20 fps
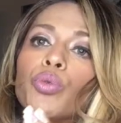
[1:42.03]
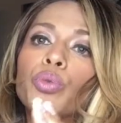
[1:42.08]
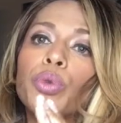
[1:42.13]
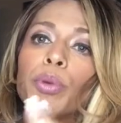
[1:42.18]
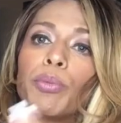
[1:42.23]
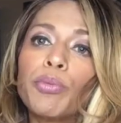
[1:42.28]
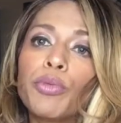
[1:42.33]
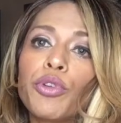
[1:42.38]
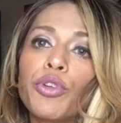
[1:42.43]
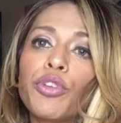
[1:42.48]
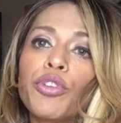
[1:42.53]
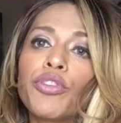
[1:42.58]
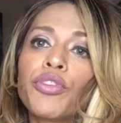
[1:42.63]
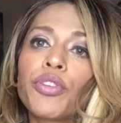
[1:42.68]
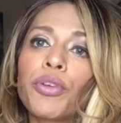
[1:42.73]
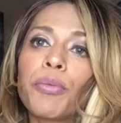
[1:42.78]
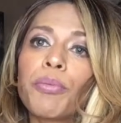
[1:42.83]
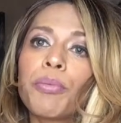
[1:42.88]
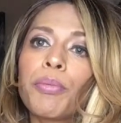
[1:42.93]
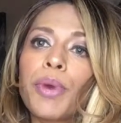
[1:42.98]
remove
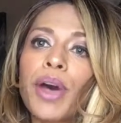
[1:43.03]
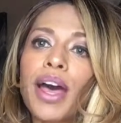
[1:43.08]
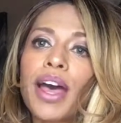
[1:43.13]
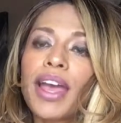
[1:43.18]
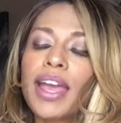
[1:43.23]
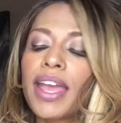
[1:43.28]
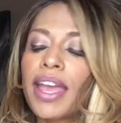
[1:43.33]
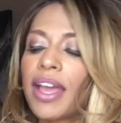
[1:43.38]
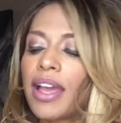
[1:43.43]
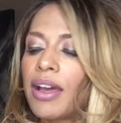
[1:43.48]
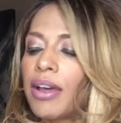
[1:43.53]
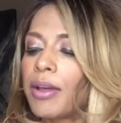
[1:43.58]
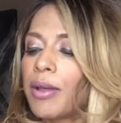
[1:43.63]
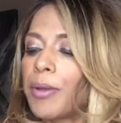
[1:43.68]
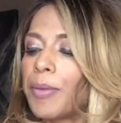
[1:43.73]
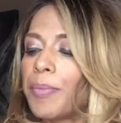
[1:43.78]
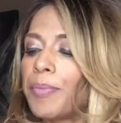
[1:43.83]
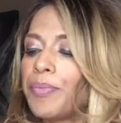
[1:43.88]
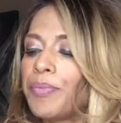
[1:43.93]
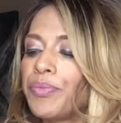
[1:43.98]
my,
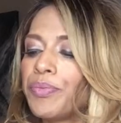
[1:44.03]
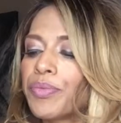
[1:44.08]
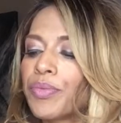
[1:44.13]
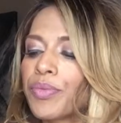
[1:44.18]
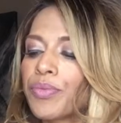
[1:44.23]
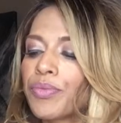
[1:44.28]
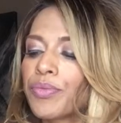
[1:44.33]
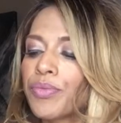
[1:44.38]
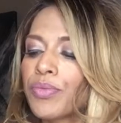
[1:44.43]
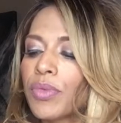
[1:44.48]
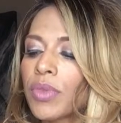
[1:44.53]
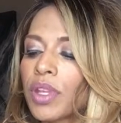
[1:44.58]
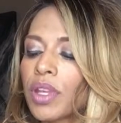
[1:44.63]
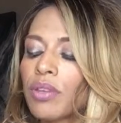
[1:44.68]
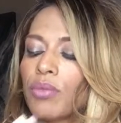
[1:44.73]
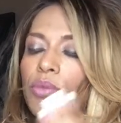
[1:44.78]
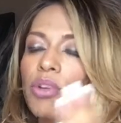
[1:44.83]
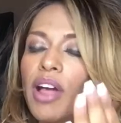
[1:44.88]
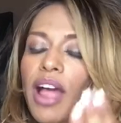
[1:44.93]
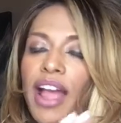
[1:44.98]
um,
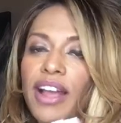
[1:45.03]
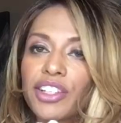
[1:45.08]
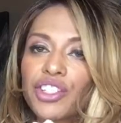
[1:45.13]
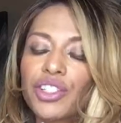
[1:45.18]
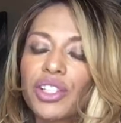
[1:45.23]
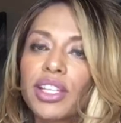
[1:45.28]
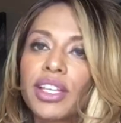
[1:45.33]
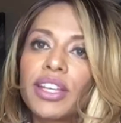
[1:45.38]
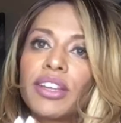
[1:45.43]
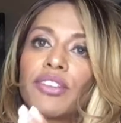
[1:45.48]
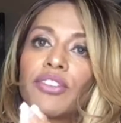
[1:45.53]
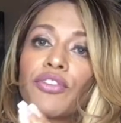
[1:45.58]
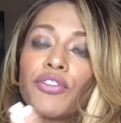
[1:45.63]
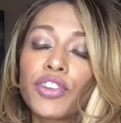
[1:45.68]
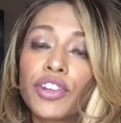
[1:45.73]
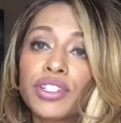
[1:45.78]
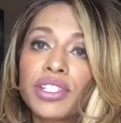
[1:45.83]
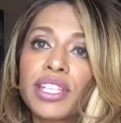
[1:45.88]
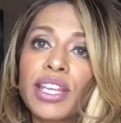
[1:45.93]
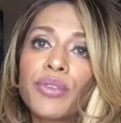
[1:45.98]
well actually,
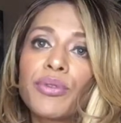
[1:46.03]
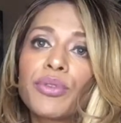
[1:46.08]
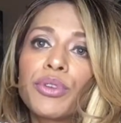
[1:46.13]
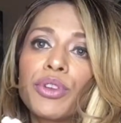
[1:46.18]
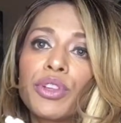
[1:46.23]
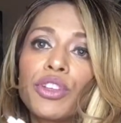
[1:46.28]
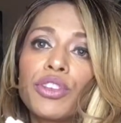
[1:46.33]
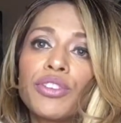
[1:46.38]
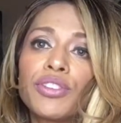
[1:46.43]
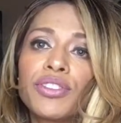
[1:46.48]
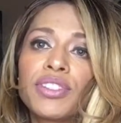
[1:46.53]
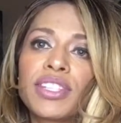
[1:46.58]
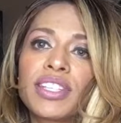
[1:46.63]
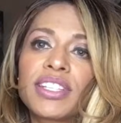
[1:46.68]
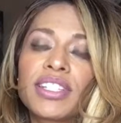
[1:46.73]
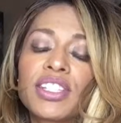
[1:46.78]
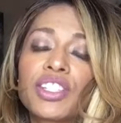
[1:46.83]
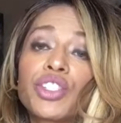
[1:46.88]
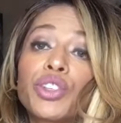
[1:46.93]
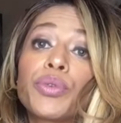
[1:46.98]
first I use
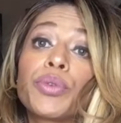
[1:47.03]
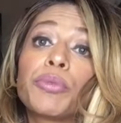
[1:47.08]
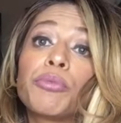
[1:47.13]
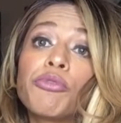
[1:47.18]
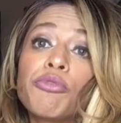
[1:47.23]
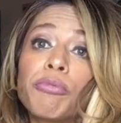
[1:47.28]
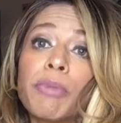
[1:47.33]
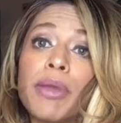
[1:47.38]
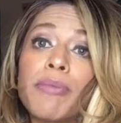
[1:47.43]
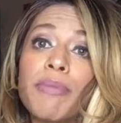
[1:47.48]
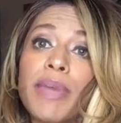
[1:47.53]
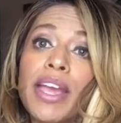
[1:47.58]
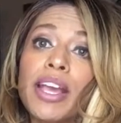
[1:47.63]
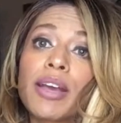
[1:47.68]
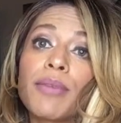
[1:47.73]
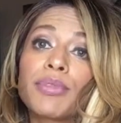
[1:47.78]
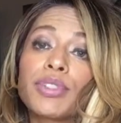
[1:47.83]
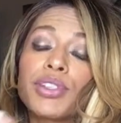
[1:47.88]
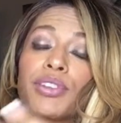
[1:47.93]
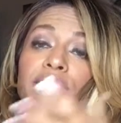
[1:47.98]
this to remove my
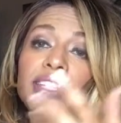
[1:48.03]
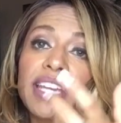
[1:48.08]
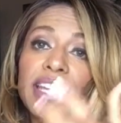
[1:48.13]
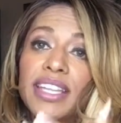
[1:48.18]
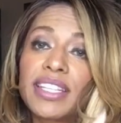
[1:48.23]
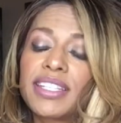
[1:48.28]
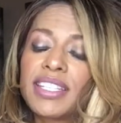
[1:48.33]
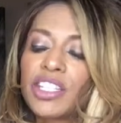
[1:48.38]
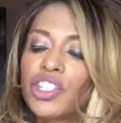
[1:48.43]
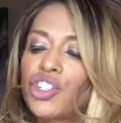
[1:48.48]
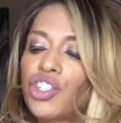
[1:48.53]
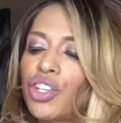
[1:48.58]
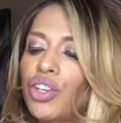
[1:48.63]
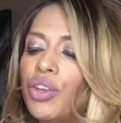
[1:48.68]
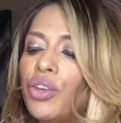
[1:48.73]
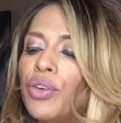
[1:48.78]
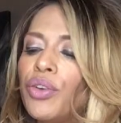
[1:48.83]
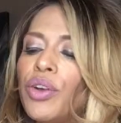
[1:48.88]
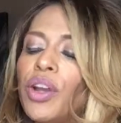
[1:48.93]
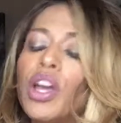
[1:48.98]
makeup. So I'll take a
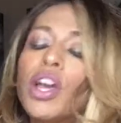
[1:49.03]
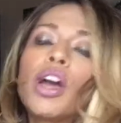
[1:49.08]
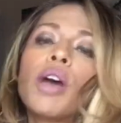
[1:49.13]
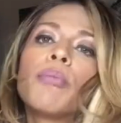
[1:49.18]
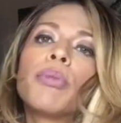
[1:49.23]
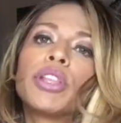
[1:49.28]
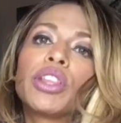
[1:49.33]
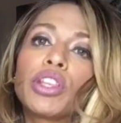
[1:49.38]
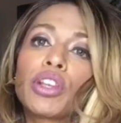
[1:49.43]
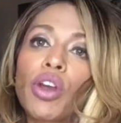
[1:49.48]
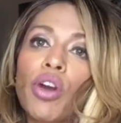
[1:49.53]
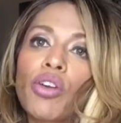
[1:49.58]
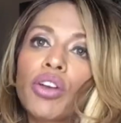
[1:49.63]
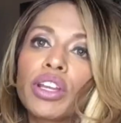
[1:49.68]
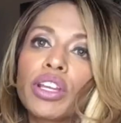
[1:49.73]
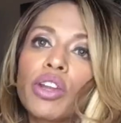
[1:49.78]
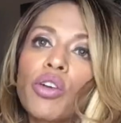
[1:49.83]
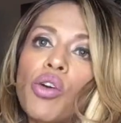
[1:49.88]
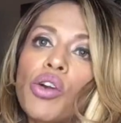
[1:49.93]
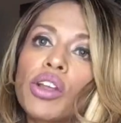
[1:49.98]
tissue, put the
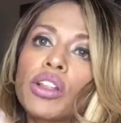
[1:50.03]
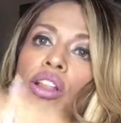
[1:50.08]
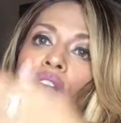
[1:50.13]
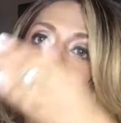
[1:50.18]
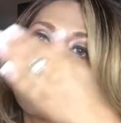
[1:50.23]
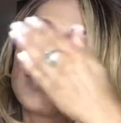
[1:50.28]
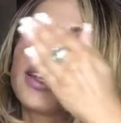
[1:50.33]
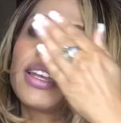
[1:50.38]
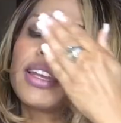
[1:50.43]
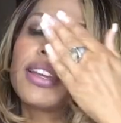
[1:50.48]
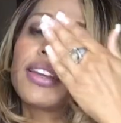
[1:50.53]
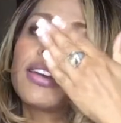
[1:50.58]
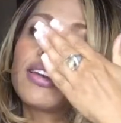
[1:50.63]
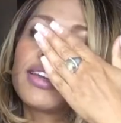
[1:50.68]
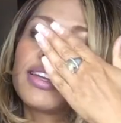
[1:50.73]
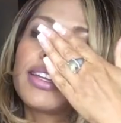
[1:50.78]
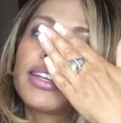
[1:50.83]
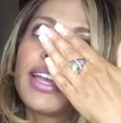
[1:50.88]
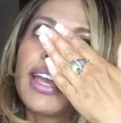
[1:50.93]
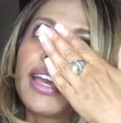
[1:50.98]
coconut oil on,
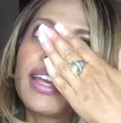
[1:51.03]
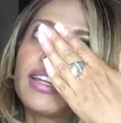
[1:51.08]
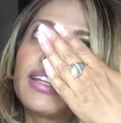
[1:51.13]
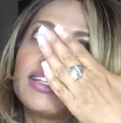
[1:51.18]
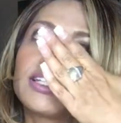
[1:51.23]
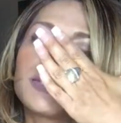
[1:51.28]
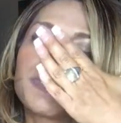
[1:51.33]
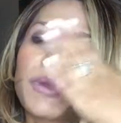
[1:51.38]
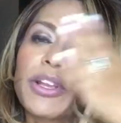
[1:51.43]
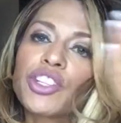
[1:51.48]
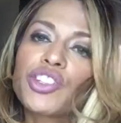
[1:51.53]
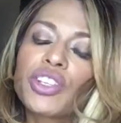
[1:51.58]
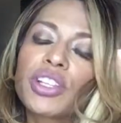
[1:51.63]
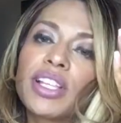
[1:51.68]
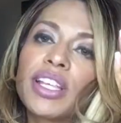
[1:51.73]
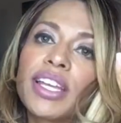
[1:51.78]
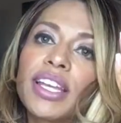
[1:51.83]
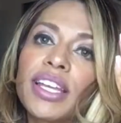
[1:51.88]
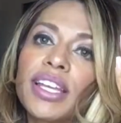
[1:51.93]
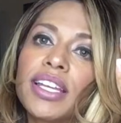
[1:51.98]
and
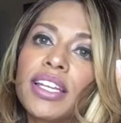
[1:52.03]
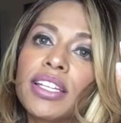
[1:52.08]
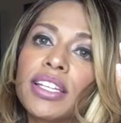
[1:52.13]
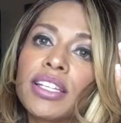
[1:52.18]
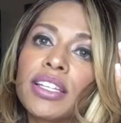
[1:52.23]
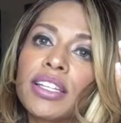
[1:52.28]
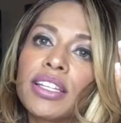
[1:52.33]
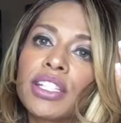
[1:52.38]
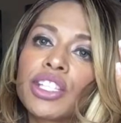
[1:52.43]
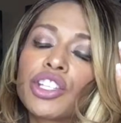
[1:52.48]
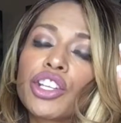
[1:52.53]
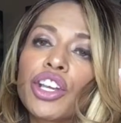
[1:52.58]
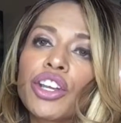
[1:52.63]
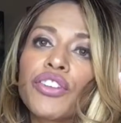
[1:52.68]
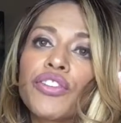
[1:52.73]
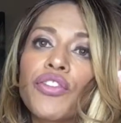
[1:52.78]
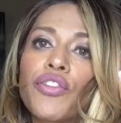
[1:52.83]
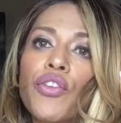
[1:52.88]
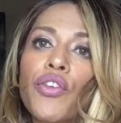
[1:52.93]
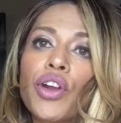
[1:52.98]
especially it's
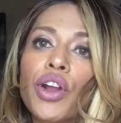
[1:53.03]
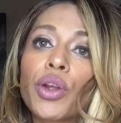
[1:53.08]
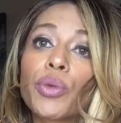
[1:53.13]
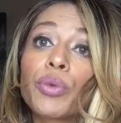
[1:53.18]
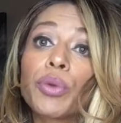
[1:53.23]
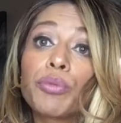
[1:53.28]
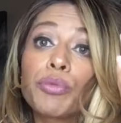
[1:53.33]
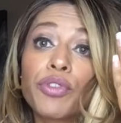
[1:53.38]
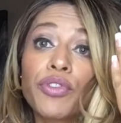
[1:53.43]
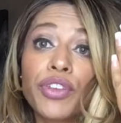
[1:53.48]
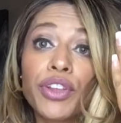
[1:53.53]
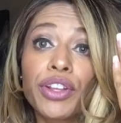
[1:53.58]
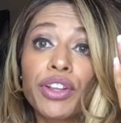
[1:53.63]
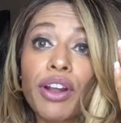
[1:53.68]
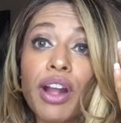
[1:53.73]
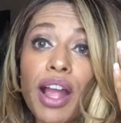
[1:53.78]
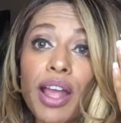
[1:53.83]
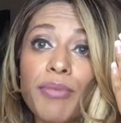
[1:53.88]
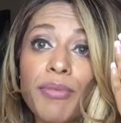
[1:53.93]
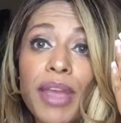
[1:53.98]
good for removing
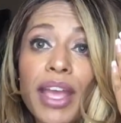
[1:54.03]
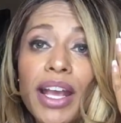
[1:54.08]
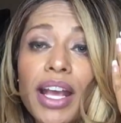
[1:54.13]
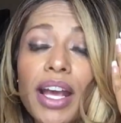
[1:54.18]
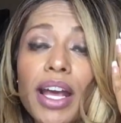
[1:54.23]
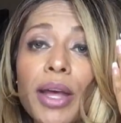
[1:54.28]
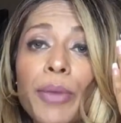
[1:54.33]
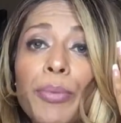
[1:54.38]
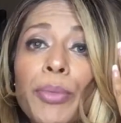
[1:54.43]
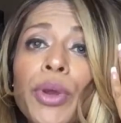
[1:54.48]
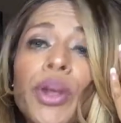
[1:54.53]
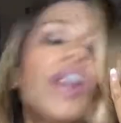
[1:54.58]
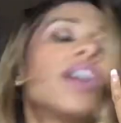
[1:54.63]
your eye makeup.